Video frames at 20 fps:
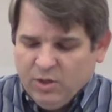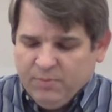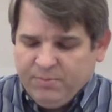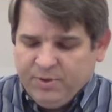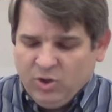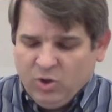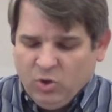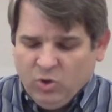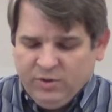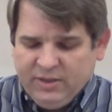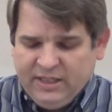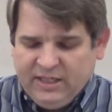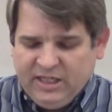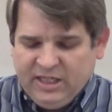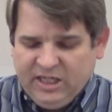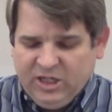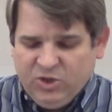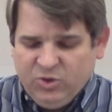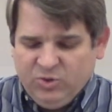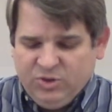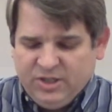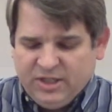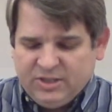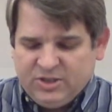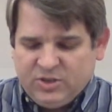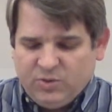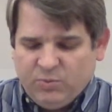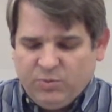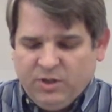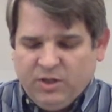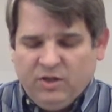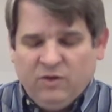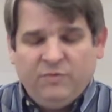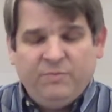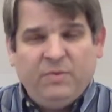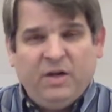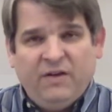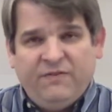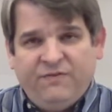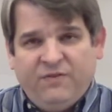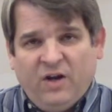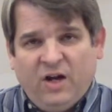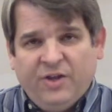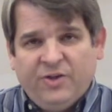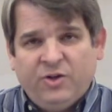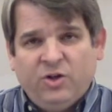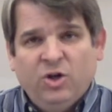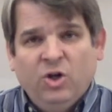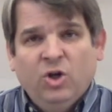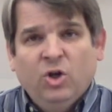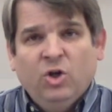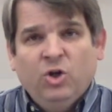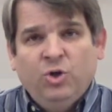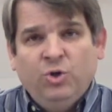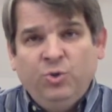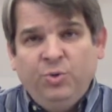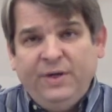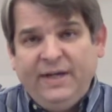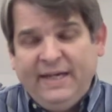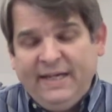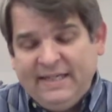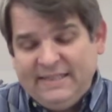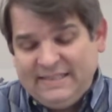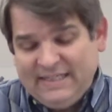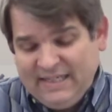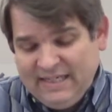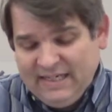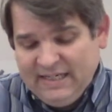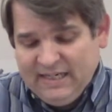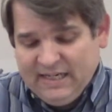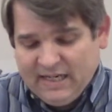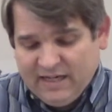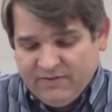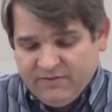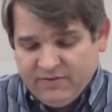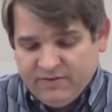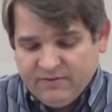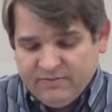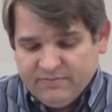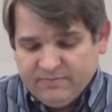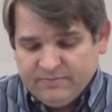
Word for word: but only he who does the will of my Father who is in heaven.